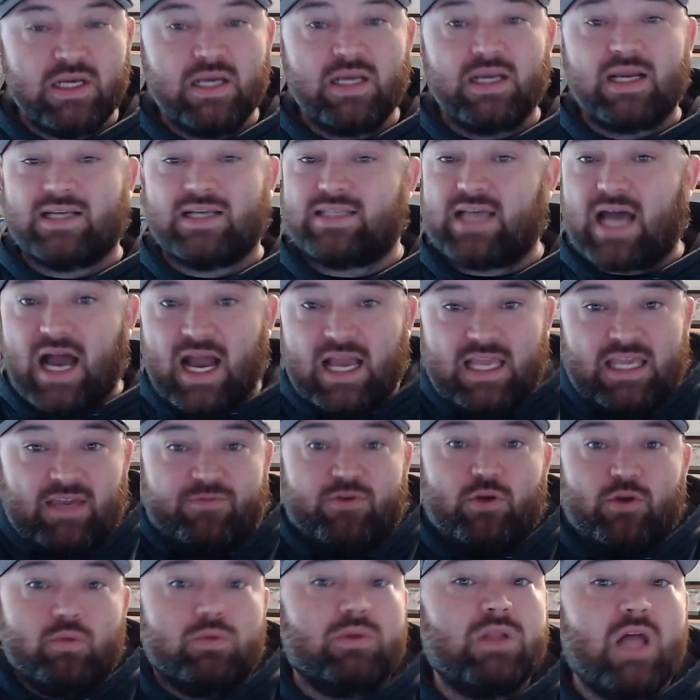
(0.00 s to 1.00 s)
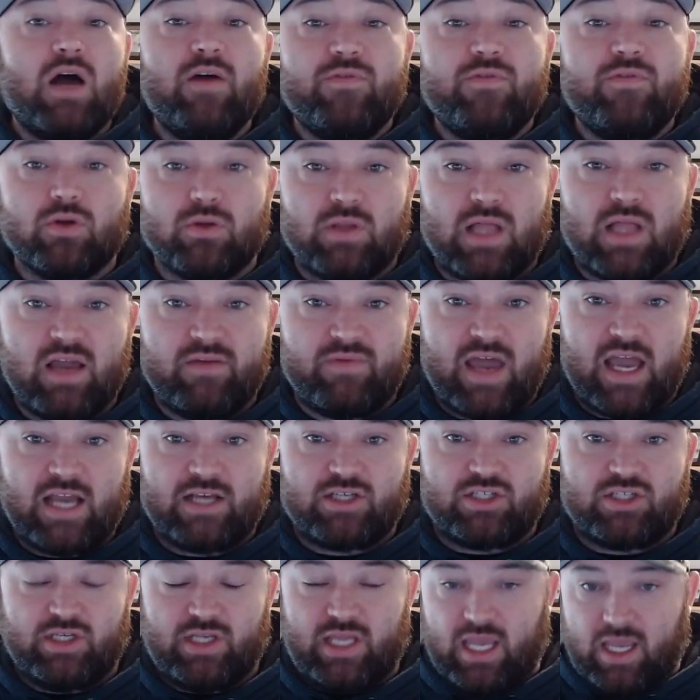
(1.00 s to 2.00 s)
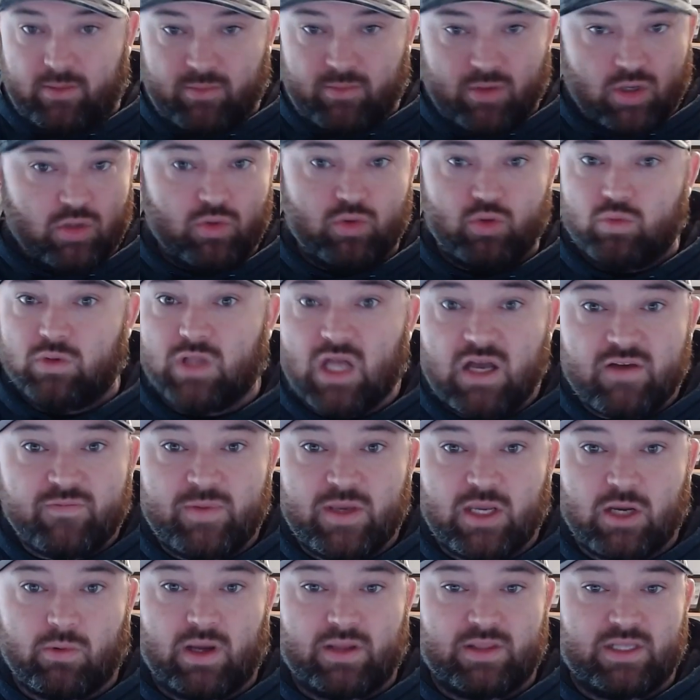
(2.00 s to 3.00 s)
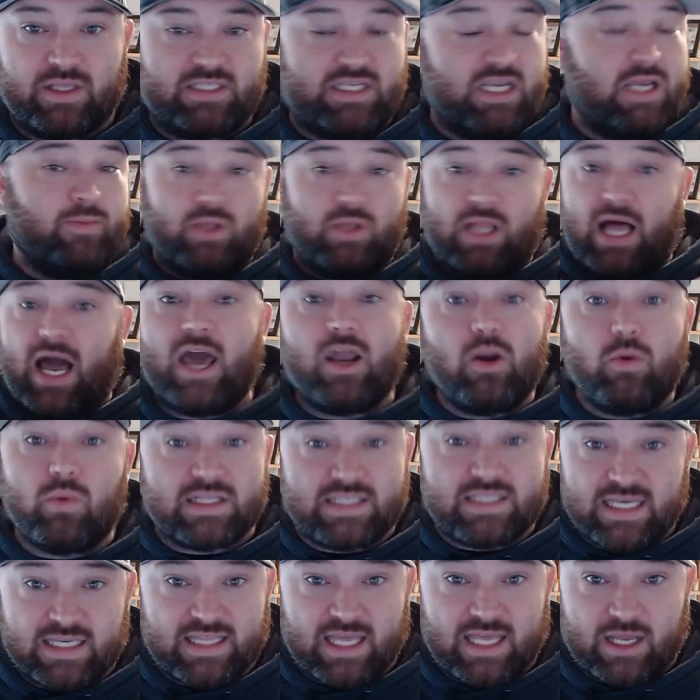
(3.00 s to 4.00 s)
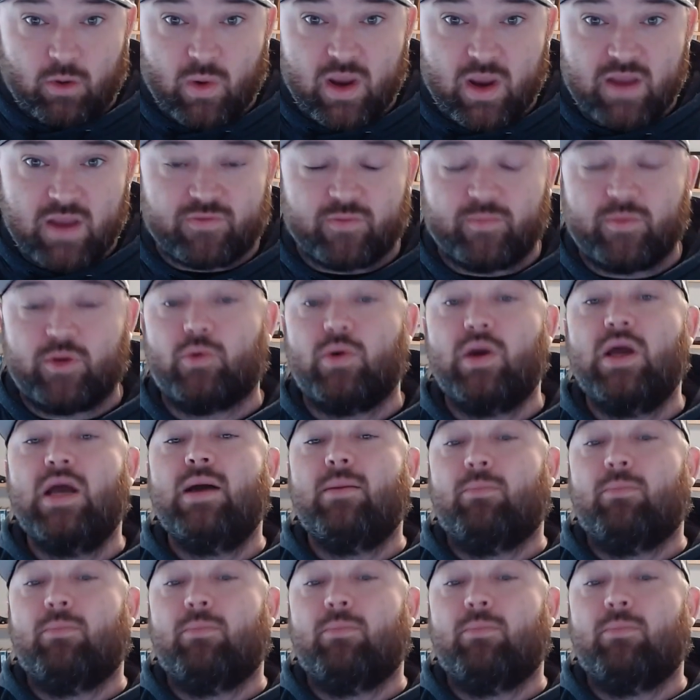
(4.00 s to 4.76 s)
because if you love your live action game, you love being around the table, I don't want to take that away from you,